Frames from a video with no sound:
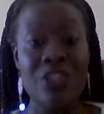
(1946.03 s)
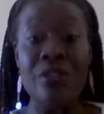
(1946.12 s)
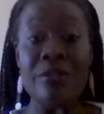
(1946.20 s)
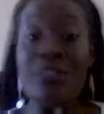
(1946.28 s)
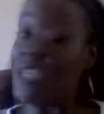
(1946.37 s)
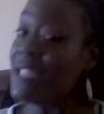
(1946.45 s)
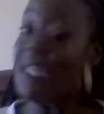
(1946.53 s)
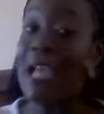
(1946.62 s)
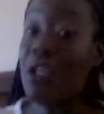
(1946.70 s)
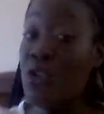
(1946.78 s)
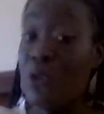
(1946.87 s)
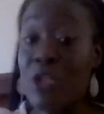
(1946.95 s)
Just
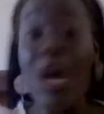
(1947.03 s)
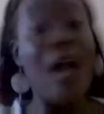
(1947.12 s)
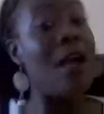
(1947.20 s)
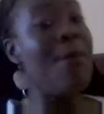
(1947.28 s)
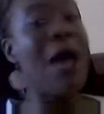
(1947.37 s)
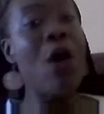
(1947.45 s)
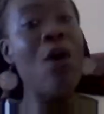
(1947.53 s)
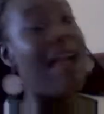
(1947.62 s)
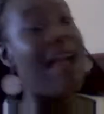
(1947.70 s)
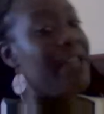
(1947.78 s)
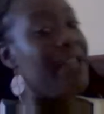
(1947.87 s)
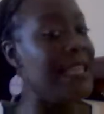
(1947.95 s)
like you talk about
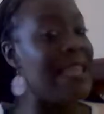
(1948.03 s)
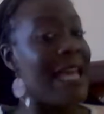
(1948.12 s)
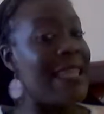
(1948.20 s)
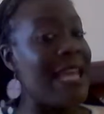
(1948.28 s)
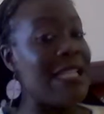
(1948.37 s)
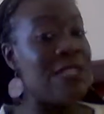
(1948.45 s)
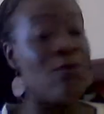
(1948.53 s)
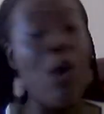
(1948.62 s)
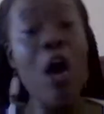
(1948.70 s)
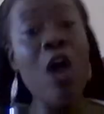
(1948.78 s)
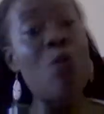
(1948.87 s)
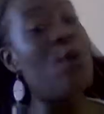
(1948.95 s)
everything that's
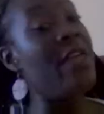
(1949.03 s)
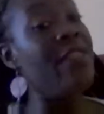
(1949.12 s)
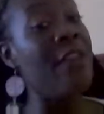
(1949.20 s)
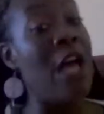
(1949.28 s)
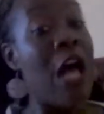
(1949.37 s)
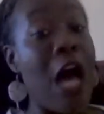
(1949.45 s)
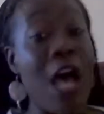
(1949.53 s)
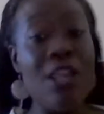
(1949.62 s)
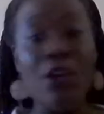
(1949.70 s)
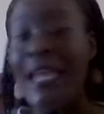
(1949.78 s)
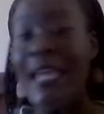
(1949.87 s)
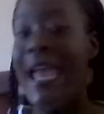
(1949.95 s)
wrong with
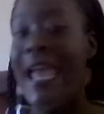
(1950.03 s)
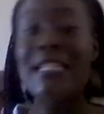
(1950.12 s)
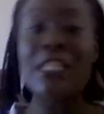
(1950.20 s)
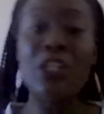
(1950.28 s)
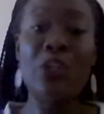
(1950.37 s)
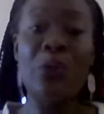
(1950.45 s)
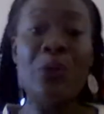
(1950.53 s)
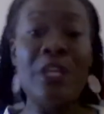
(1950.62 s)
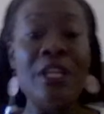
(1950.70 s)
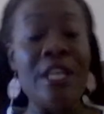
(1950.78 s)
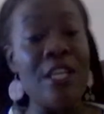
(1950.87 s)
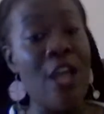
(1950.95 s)
other lands,
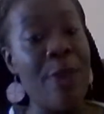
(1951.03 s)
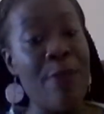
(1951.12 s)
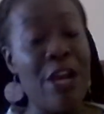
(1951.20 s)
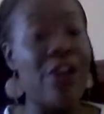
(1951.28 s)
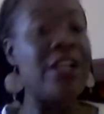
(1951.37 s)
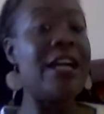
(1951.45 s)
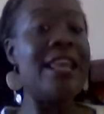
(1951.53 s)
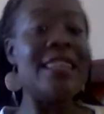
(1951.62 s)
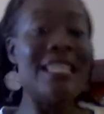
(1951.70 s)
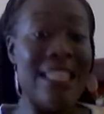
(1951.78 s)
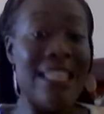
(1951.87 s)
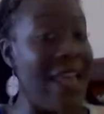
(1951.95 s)
including America and
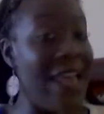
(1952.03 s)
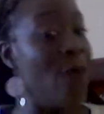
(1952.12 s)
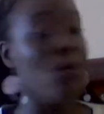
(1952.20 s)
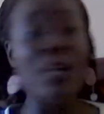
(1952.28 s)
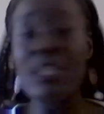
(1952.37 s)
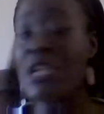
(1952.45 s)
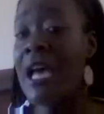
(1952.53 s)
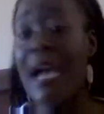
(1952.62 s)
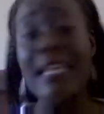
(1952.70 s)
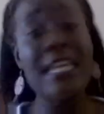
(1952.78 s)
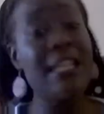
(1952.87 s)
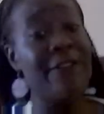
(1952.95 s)
this and that, which
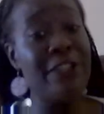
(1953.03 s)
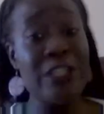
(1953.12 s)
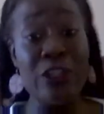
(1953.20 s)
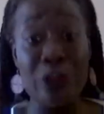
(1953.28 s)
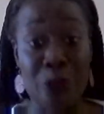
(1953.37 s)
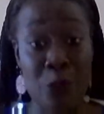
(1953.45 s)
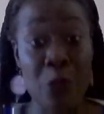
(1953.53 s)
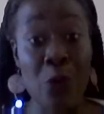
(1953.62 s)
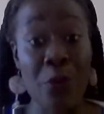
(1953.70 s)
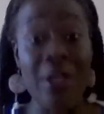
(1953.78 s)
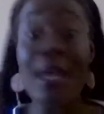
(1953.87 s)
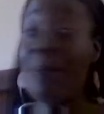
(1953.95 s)
again, if it's the
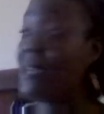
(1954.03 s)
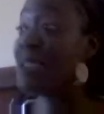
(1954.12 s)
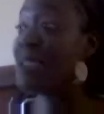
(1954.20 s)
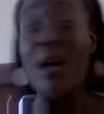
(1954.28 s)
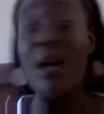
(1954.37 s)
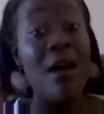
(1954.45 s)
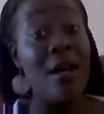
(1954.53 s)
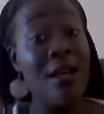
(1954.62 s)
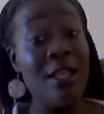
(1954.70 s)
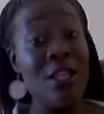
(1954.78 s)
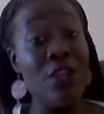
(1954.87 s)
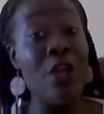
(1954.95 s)
truth, because
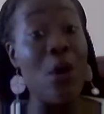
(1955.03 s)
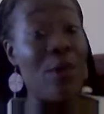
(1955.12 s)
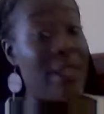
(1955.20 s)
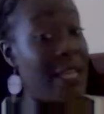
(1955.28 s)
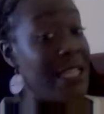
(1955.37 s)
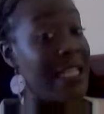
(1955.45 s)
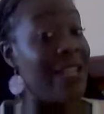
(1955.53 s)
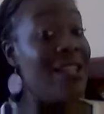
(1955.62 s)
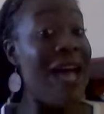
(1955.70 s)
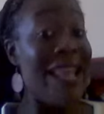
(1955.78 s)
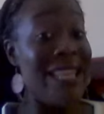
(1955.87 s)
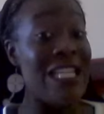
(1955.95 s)
there's a
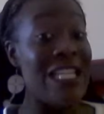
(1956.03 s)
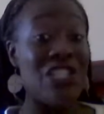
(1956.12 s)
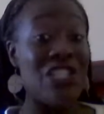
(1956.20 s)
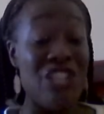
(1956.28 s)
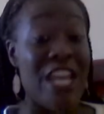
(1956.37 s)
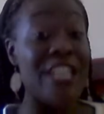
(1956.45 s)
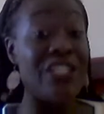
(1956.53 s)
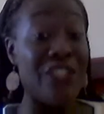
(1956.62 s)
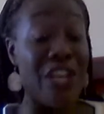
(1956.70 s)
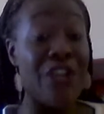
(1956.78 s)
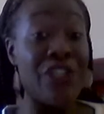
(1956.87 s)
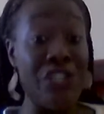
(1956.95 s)
lot that needs to change
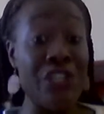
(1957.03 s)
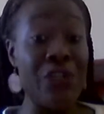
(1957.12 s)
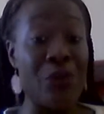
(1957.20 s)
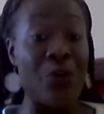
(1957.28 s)
there too.